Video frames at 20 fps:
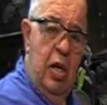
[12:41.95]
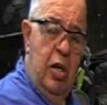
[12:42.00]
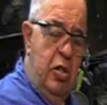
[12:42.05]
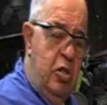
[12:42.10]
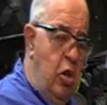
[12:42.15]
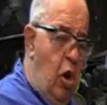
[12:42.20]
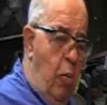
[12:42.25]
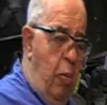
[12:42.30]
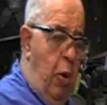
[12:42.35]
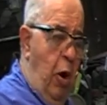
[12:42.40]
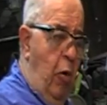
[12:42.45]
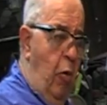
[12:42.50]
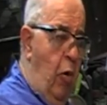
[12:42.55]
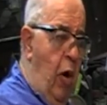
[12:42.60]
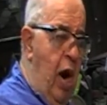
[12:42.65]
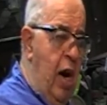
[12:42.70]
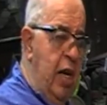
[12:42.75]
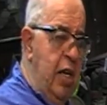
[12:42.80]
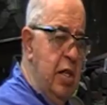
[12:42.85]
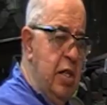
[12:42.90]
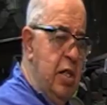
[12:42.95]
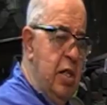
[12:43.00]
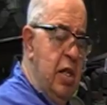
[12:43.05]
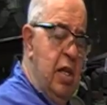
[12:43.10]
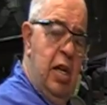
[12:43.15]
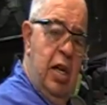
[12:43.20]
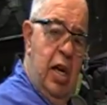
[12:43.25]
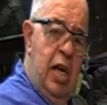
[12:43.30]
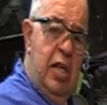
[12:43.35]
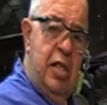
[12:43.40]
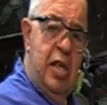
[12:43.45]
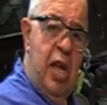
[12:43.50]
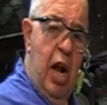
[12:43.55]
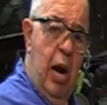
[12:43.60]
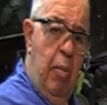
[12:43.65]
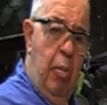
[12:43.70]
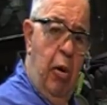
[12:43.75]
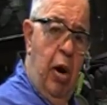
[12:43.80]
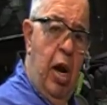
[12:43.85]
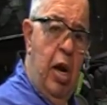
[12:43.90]
So I put Ronnie's. He's got
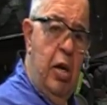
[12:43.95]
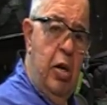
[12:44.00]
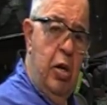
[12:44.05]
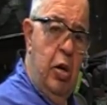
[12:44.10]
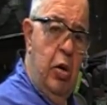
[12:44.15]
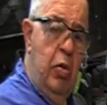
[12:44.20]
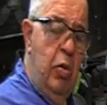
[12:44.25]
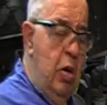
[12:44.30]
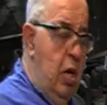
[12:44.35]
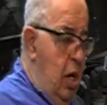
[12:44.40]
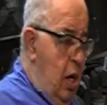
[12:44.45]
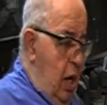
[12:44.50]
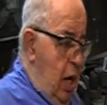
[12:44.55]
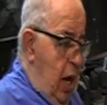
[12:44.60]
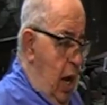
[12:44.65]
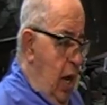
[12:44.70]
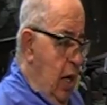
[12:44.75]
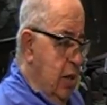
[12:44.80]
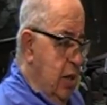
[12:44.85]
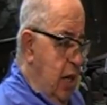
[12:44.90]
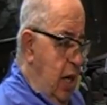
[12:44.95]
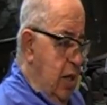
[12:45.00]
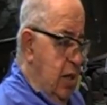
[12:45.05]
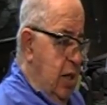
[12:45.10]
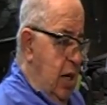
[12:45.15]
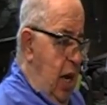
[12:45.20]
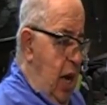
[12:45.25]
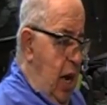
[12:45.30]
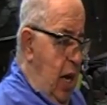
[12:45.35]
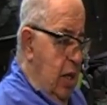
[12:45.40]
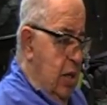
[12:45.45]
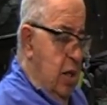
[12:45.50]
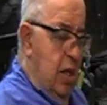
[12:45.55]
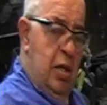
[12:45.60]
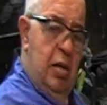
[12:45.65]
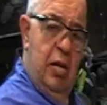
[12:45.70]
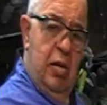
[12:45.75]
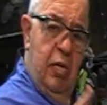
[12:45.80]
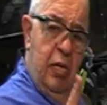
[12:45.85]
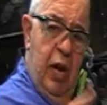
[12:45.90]
a brand new XXX,
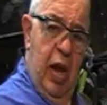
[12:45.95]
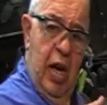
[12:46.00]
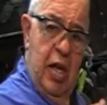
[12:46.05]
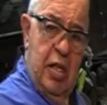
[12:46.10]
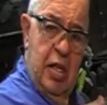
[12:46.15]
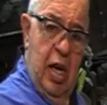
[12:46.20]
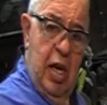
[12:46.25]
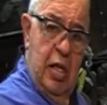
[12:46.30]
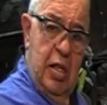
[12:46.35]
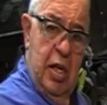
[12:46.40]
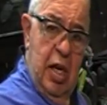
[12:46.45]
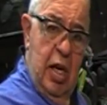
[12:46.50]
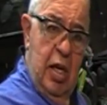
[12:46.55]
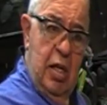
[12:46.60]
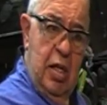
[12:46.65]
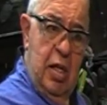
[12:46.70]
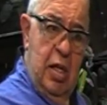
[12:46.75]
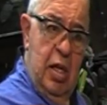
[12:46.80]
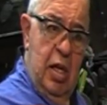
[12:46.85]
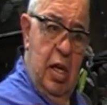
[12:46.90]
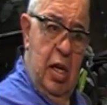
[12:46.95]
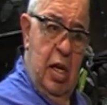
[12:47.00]
XXX,